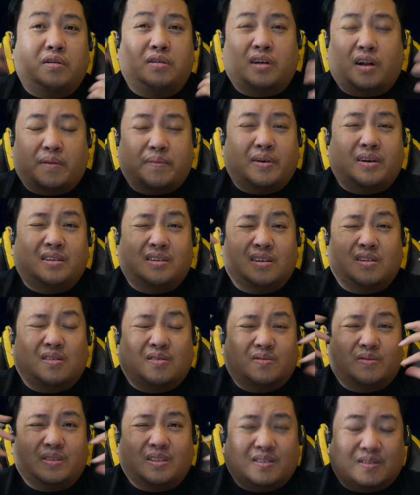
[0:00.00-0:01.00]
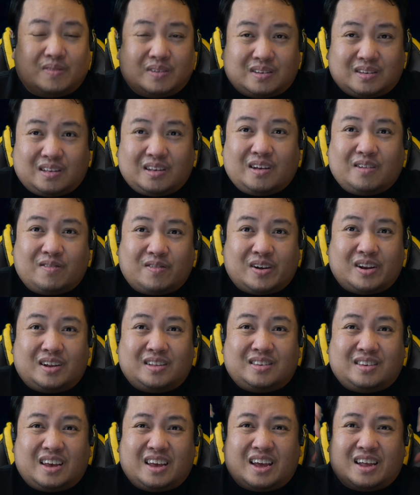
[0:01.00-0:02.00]
You know what I mean? You know, because when
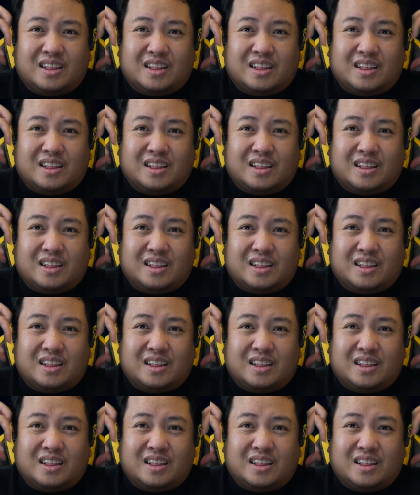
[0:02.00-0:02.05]
it's